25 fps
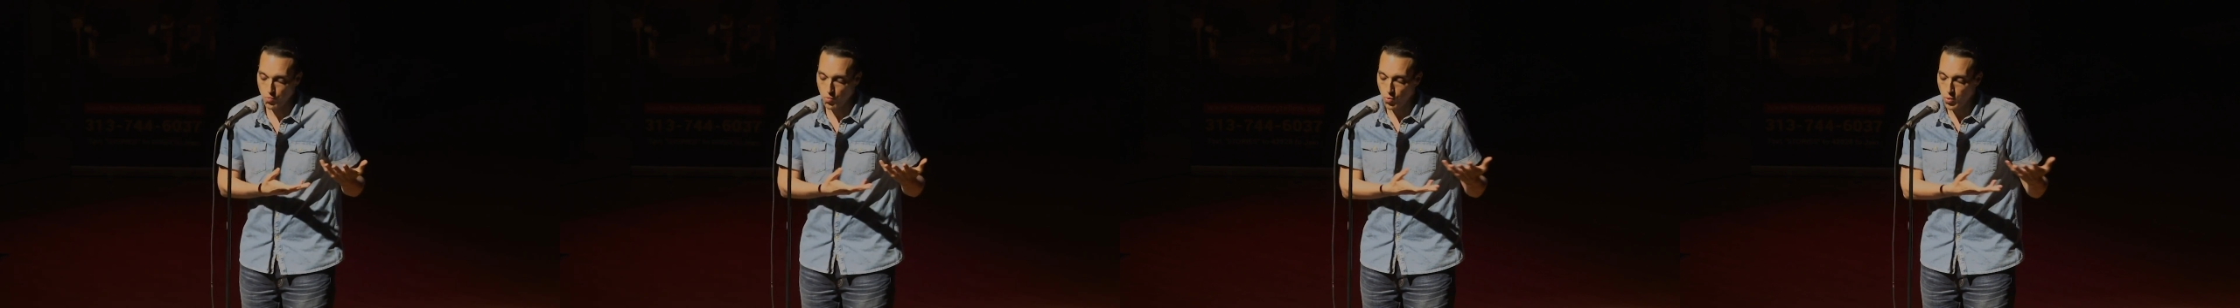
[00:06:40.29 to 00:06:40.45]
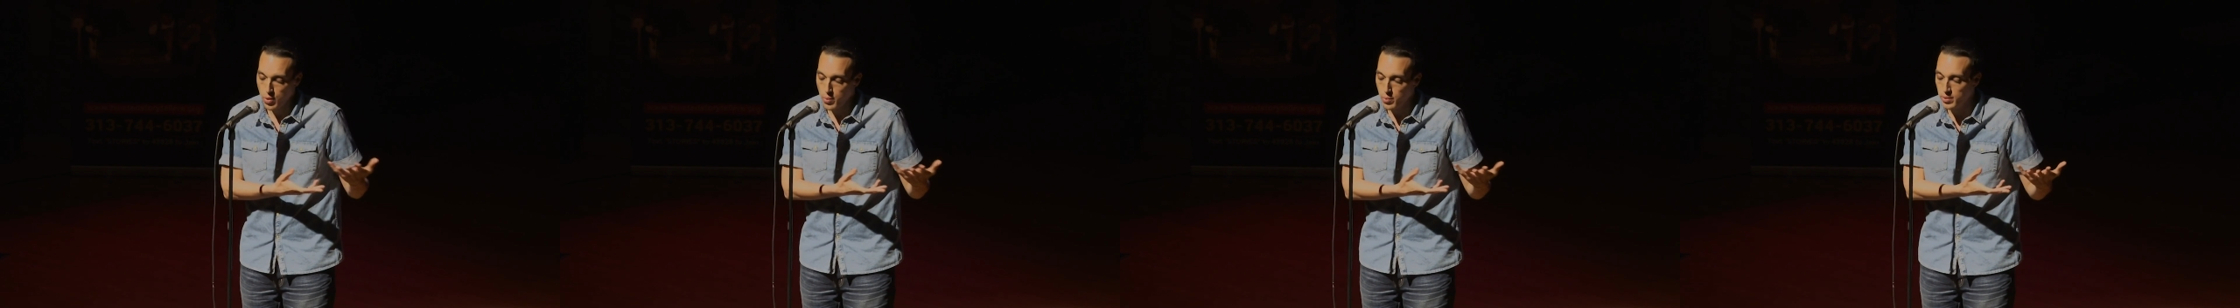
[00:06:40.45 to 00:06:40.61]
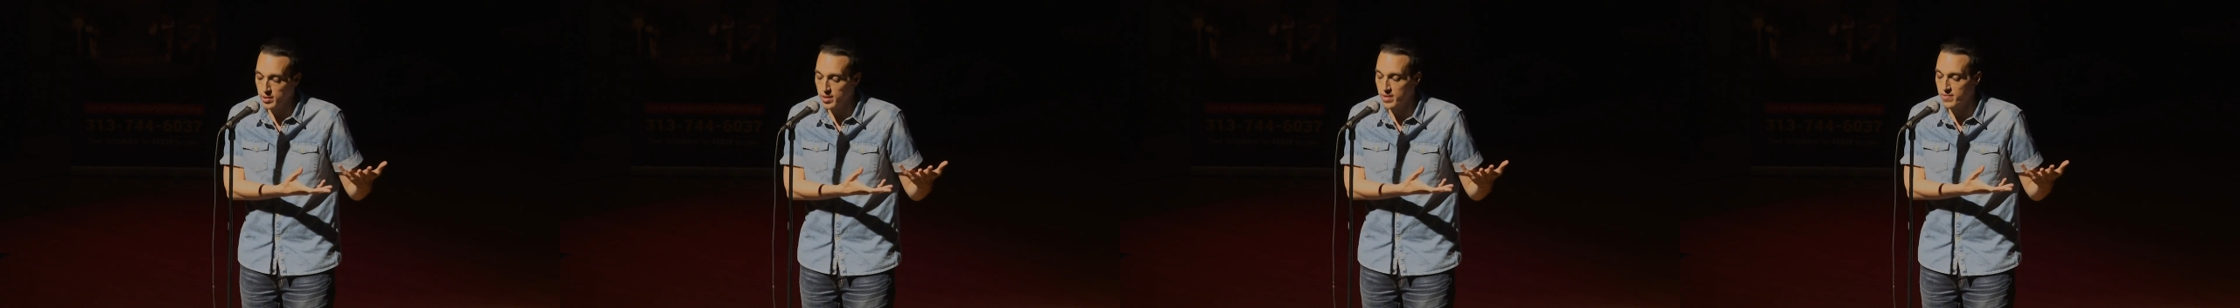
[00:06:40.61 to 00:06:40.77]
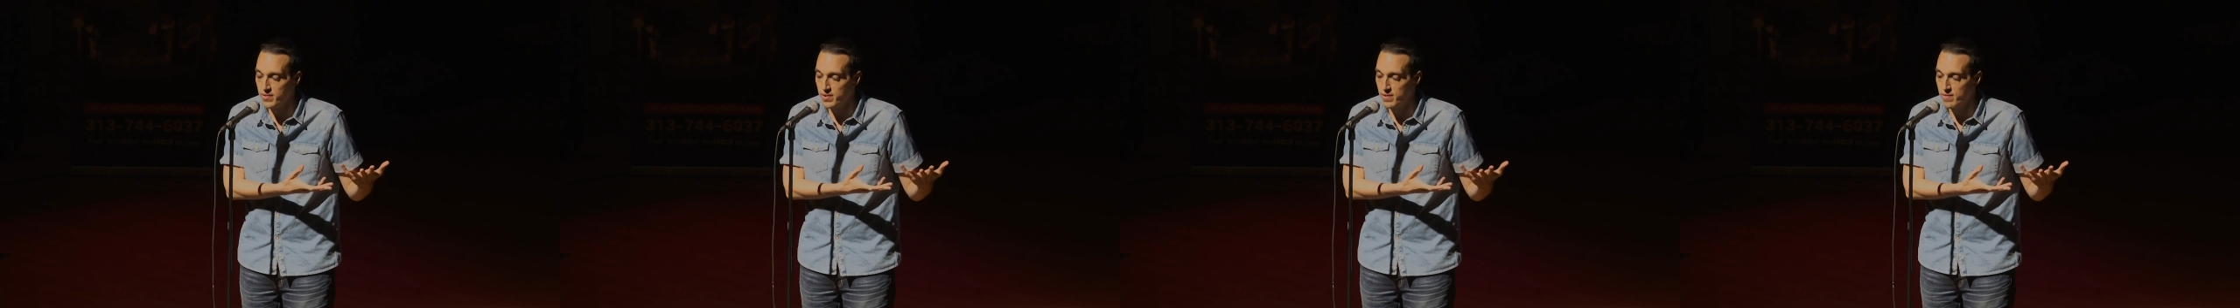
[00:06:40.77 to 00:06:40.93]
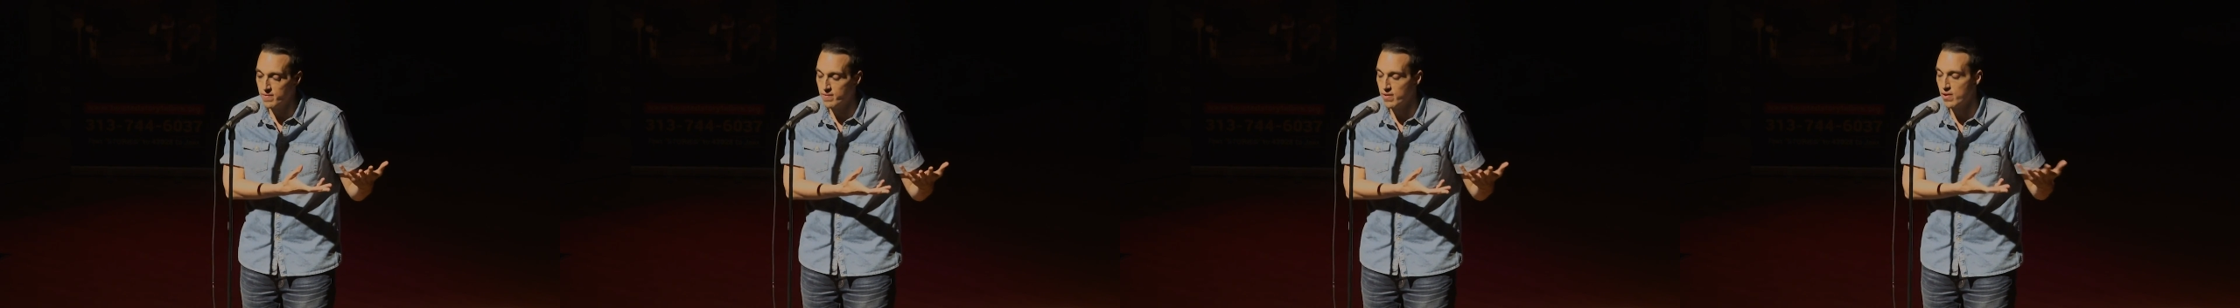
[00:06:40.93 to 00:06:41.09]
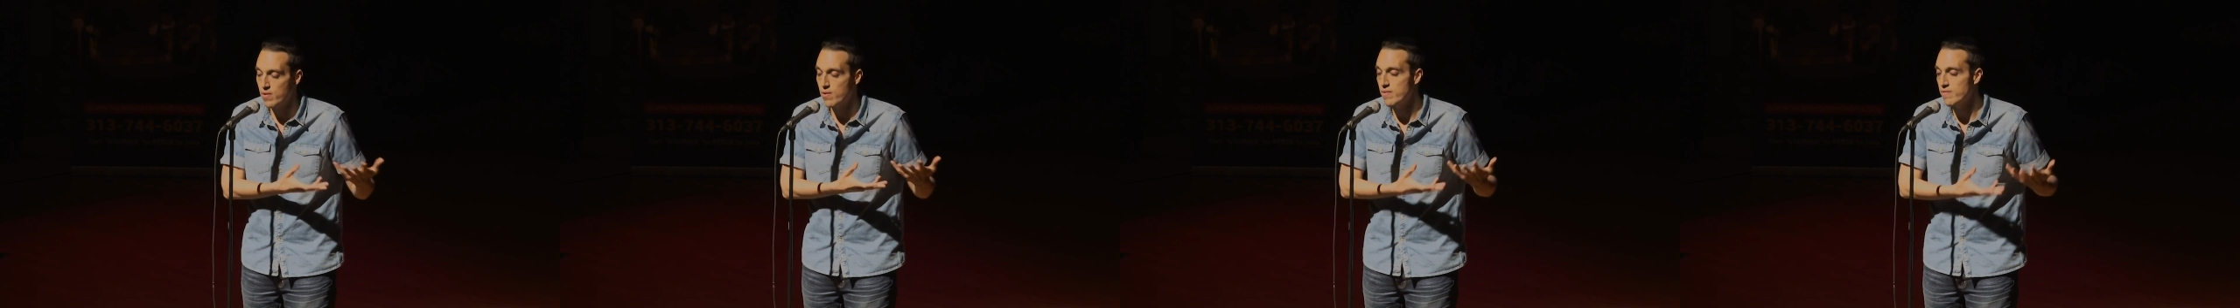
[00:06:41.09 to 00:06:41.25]
we were living
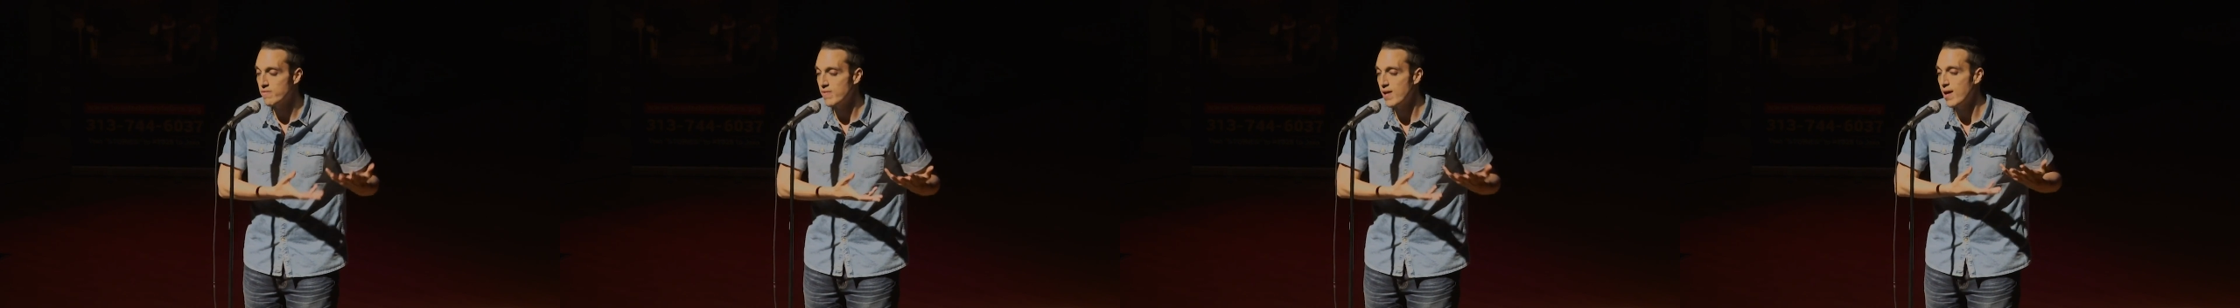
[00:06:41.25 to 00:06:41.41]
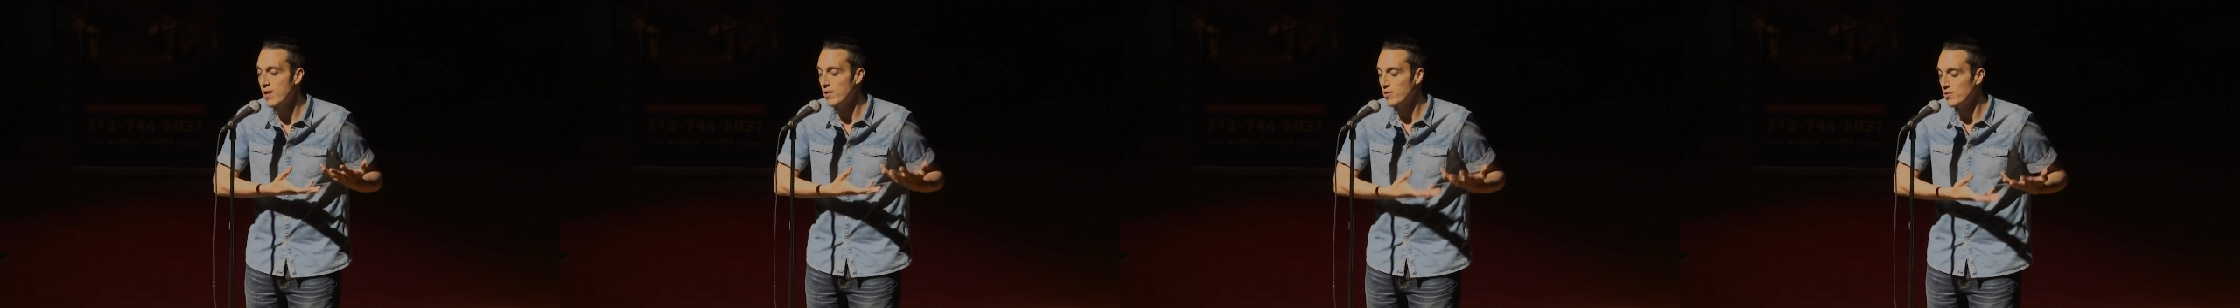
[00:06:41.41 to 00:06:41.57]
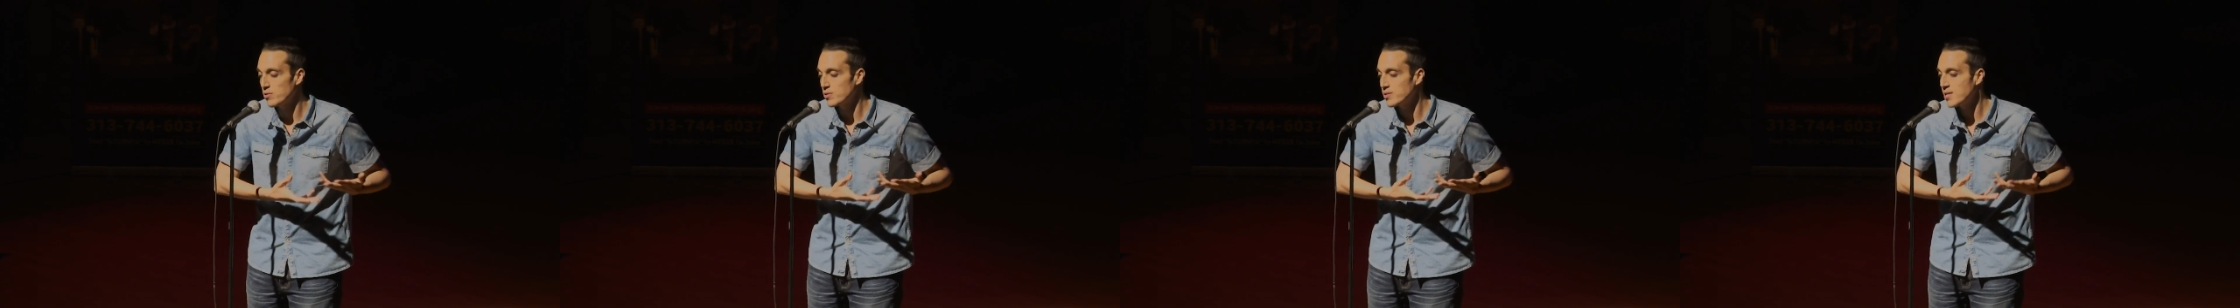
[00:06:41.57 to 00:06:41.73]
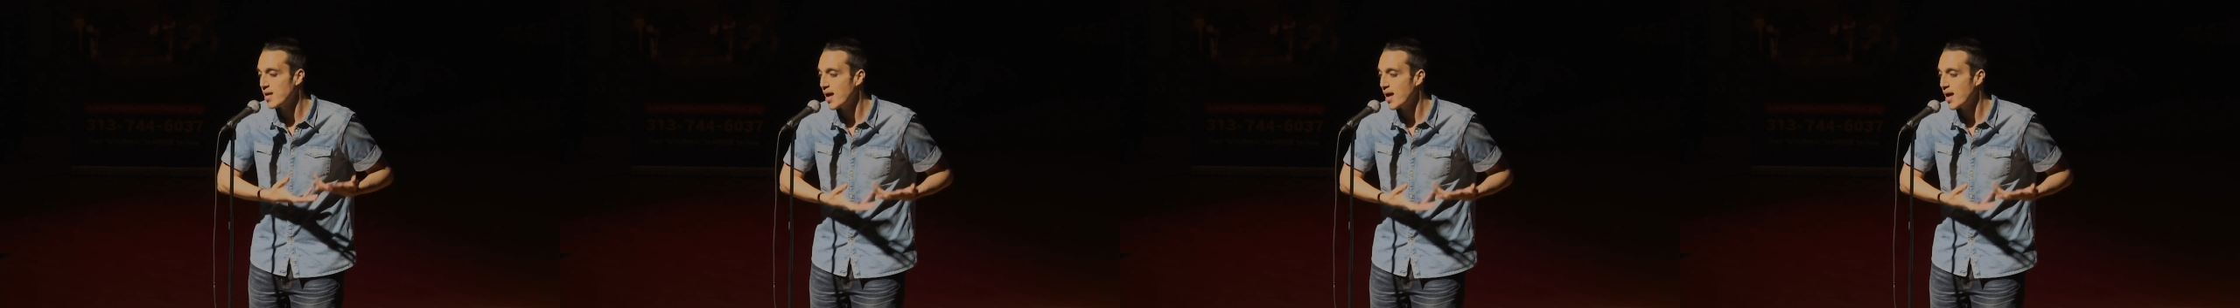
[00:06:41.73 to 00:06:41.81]
in very volatile